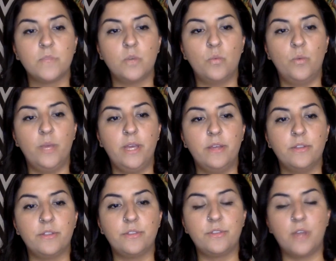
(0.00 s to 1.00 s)

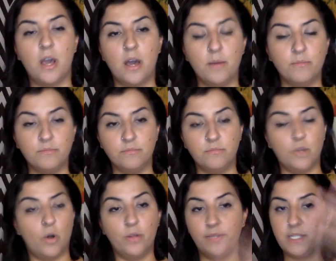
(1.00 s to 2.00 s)
with
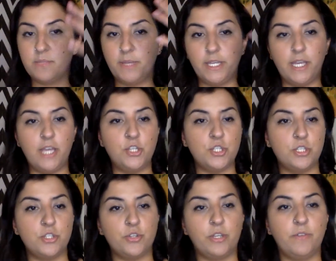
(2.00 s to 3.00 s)
all these
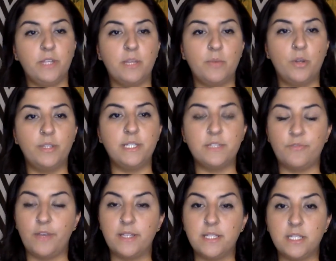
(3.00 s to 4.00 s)
medications, you're giving them all these
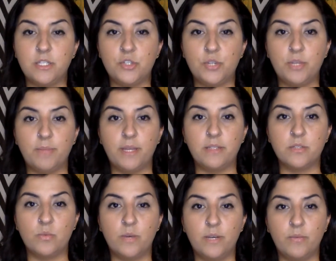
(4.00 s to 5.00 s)
fancy treatments.
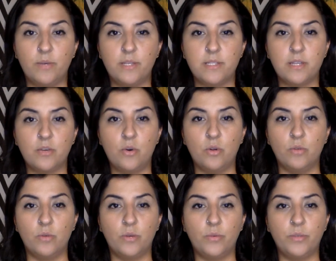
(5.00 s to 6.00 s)
What is the goal?
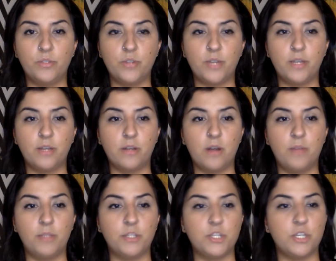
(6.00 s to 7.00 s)
What are we trying to
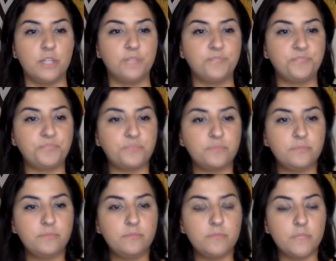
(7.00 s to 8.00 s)
accomplish here?
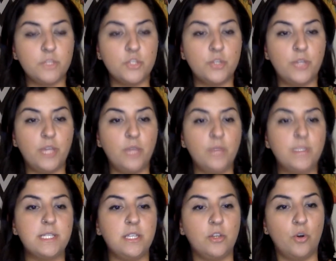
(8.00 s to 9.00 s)
So the
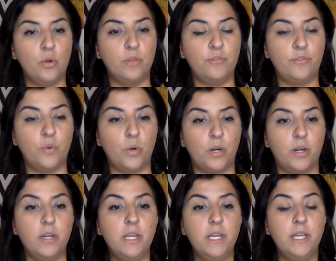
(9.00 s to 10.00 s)
A1C goal
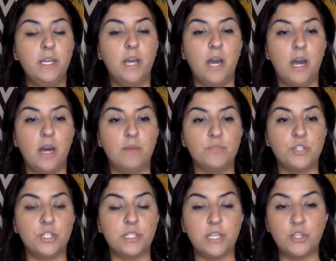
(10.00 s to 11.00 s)
for
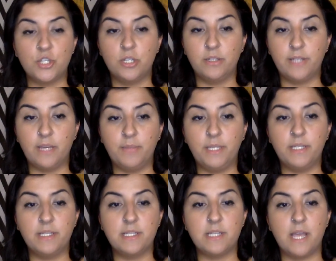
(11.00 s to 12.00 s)
gestational
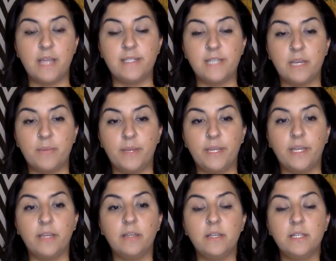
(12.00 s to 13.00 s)
diabetes and
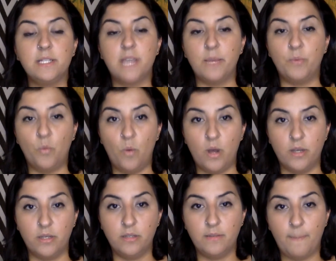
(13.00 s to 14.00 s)
diabetic type
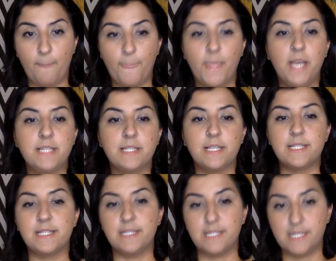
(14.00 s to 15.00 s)
1 is less
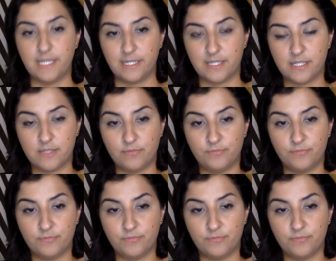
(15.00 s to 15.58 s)
than 6.